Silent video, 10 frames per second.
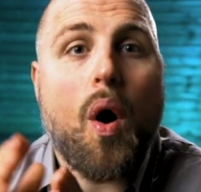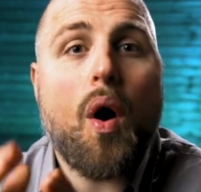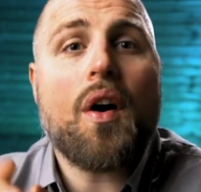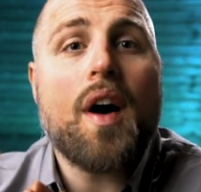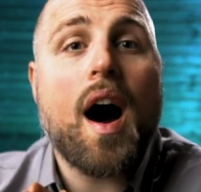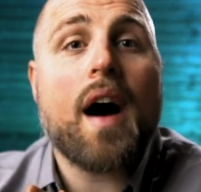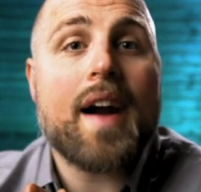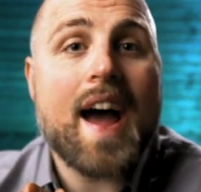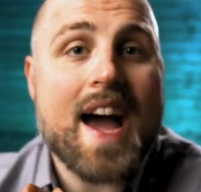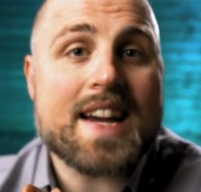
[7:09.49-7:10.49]
or
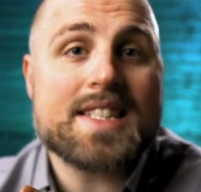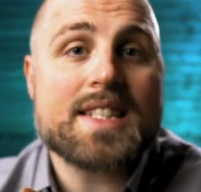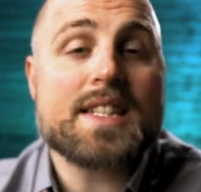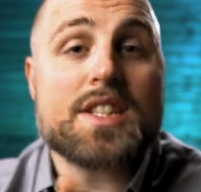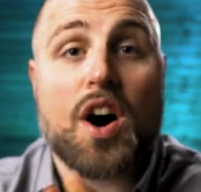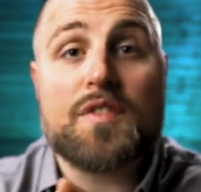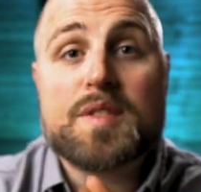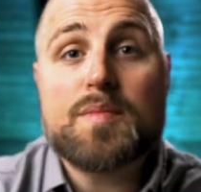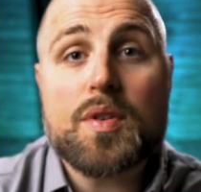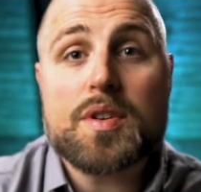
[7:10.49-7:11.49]
are accidents of
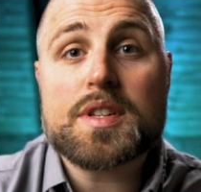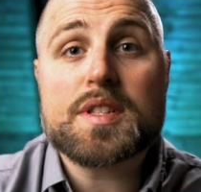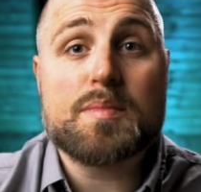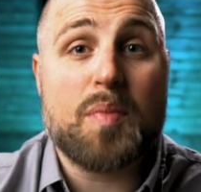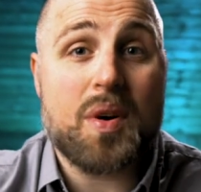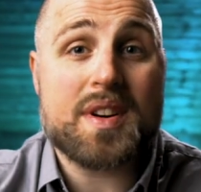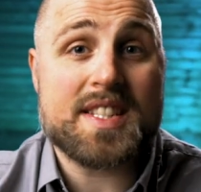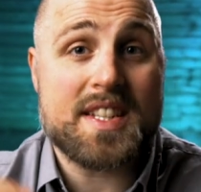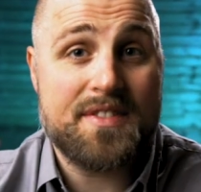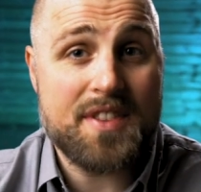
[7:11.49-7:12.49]
smokers more
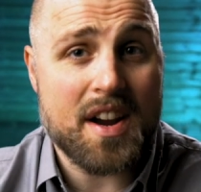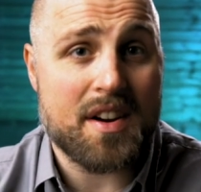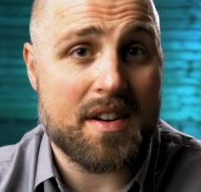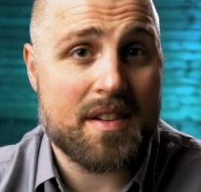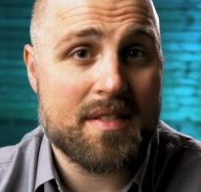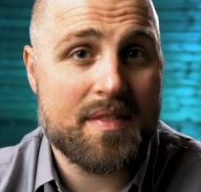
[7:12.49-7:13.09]
severe?